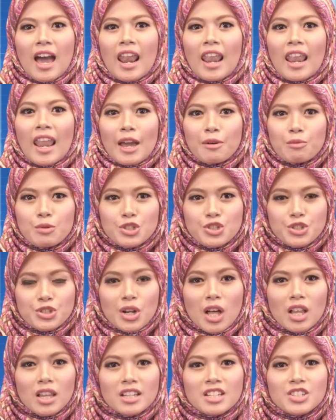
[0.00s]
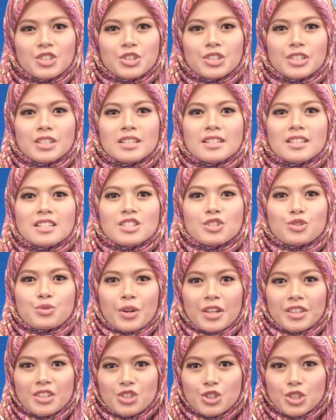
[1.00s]
language knowledge,
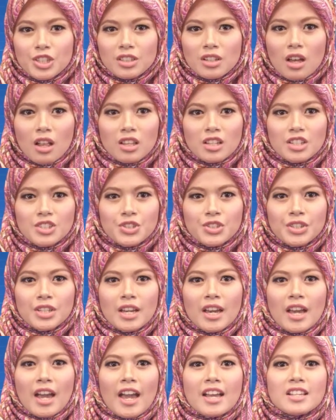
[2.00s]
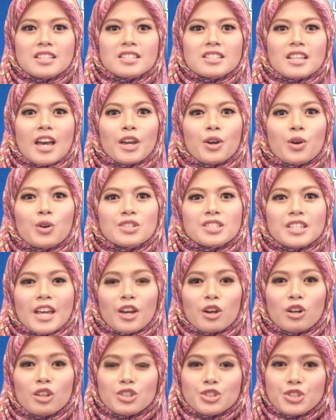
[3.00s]
strategic knowledge, and
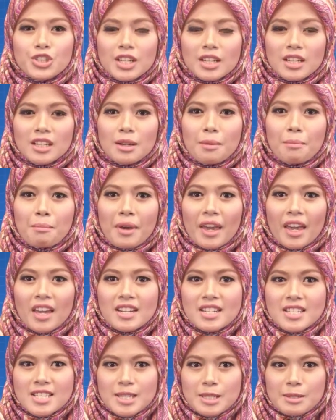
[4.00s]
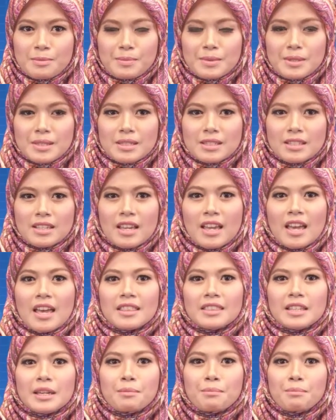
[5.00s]
psychological mechanisms.
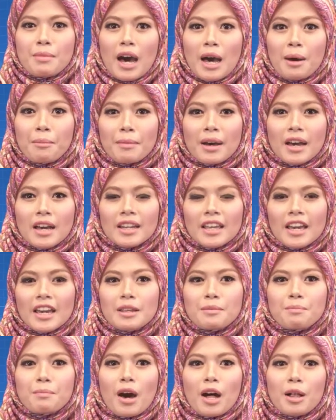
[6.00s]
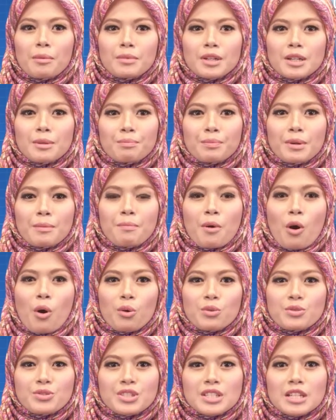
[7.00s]
Then Bachman and Palmer
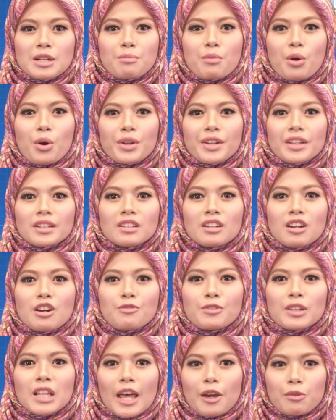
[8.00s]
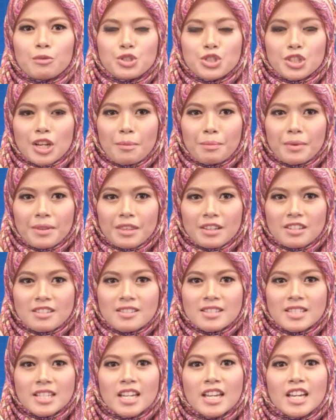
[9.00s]
proposed a model of language
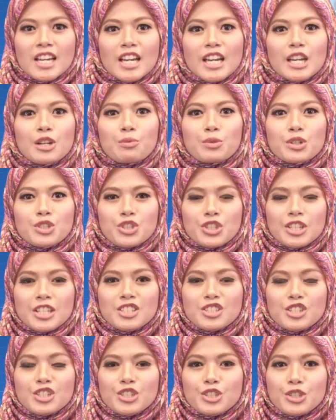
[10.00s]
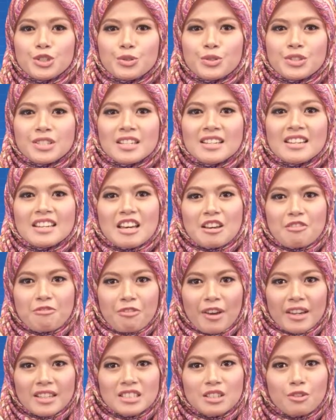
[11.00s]
competence in which introduced
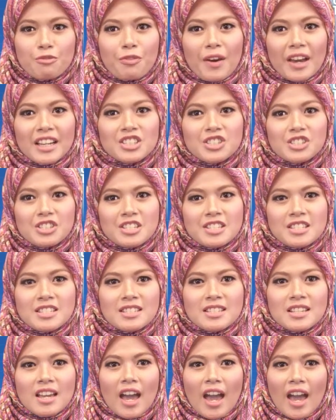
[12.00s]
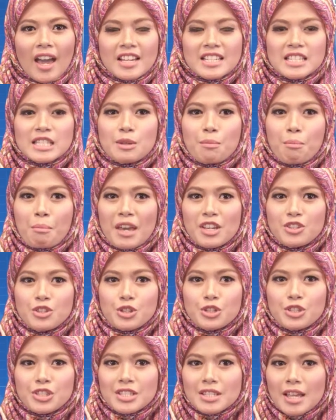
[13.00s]
affective factors as
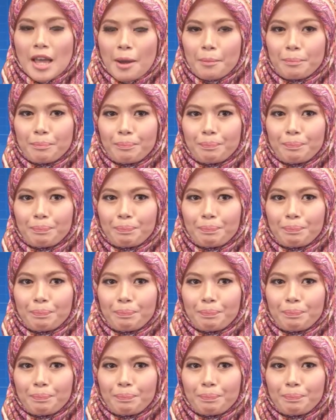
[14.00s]
major step.